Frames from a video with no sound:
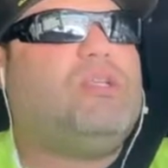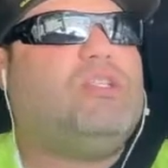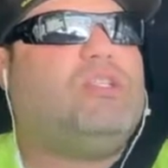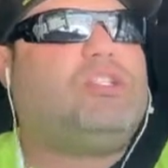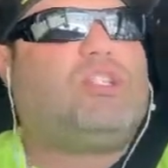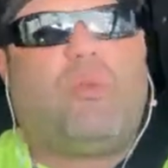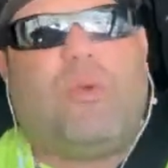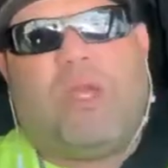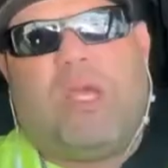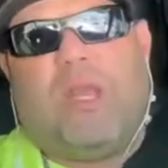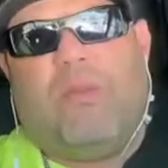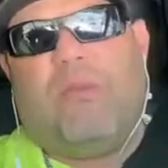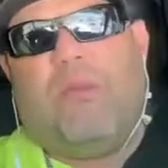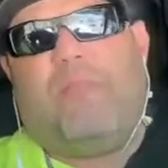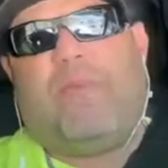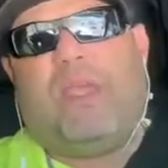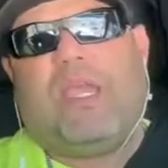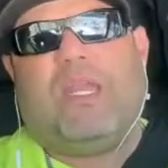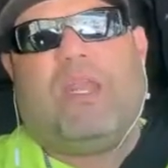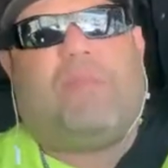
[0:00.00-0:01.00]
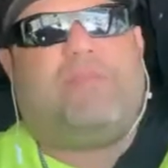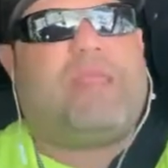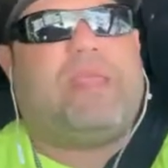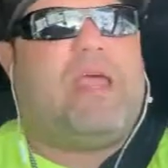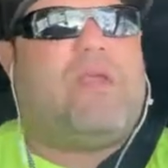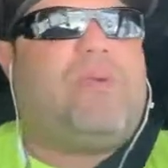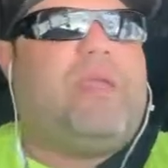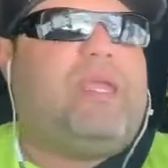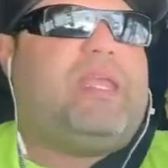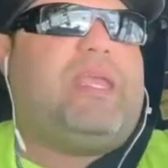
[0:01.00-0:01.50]
So we're going to be picking up
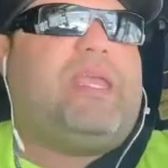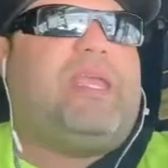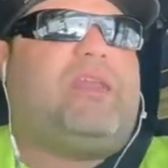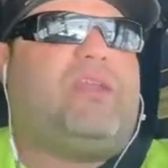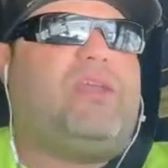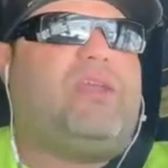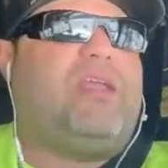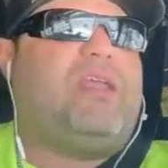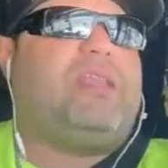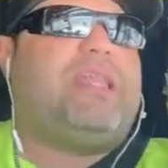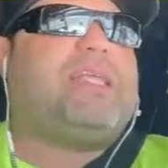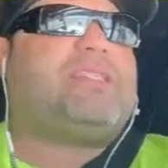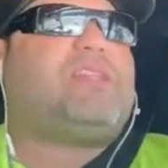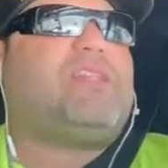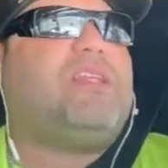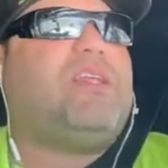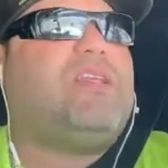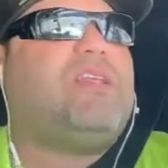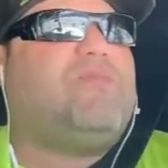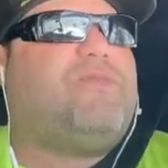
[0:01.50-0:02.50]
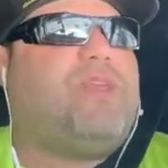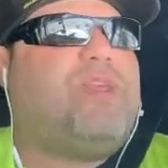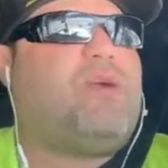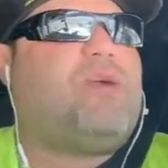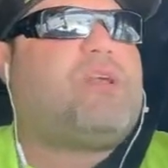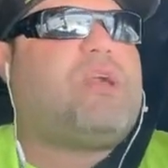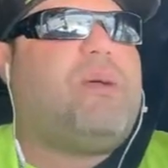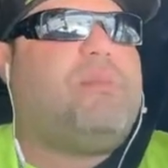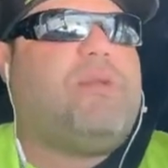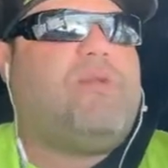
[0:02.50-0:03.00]
that radiator, and that's another video
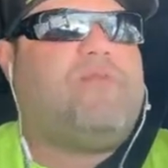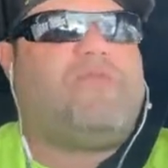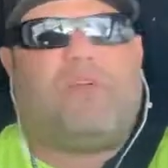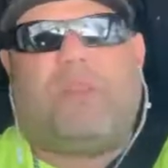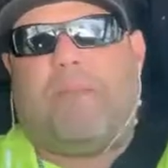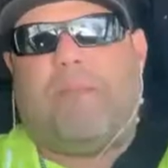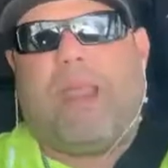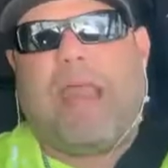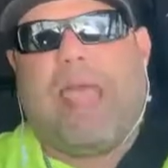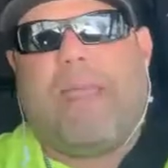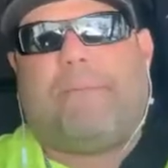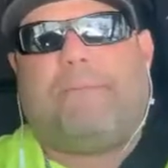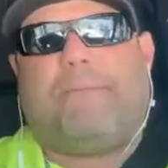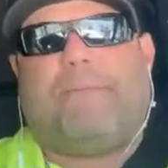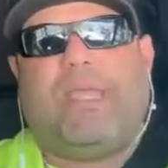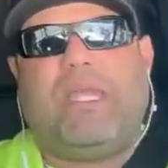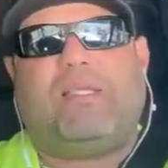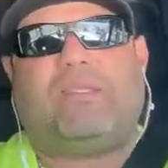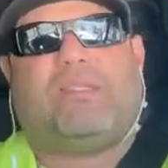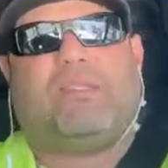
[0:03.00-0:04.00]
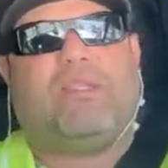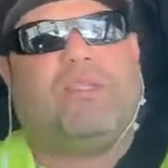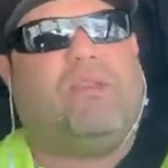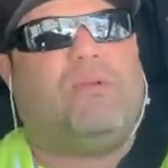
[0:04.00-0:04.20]
coming for the Black Beast.